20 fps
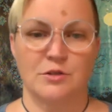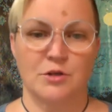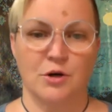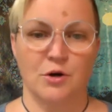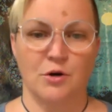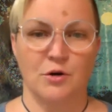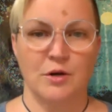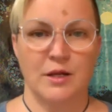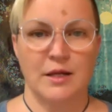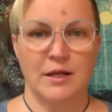
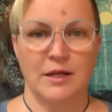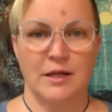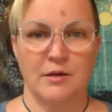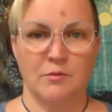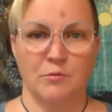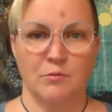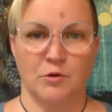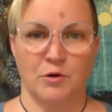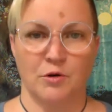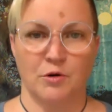turning
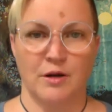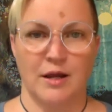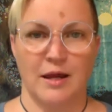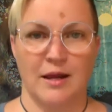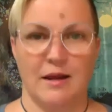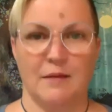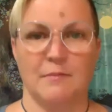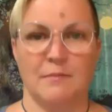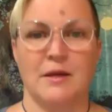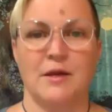inward
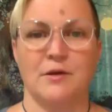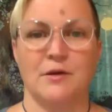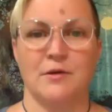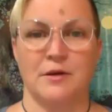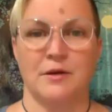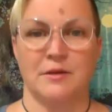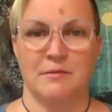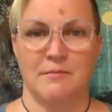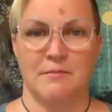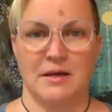and I'm
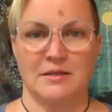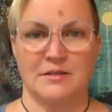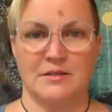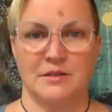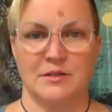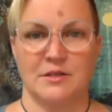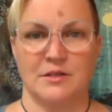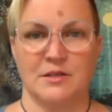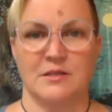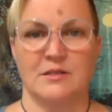hearing the
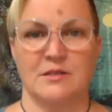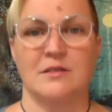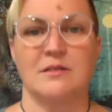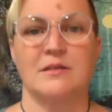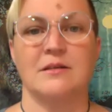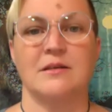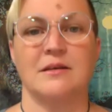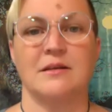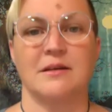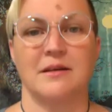messages,
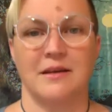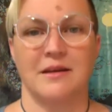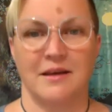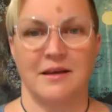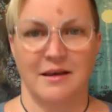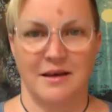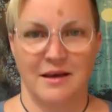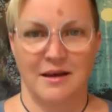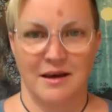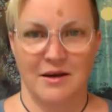
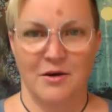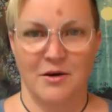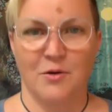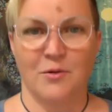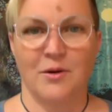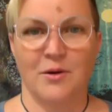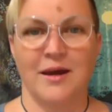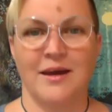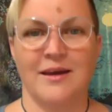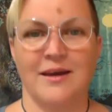
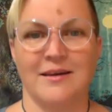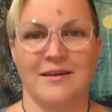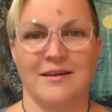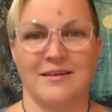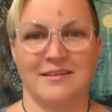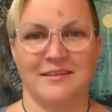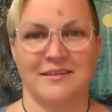okay.